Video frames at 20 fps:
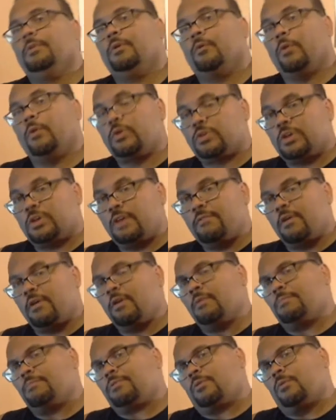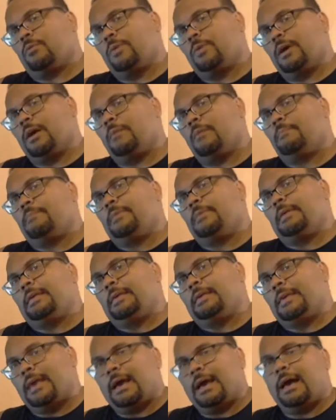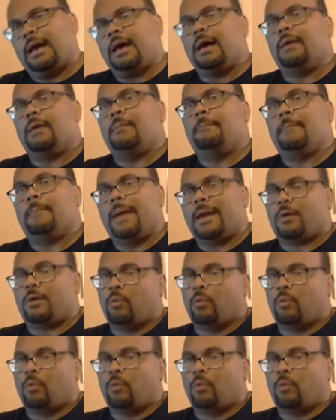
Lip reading: Receivers, well, yeah, Mike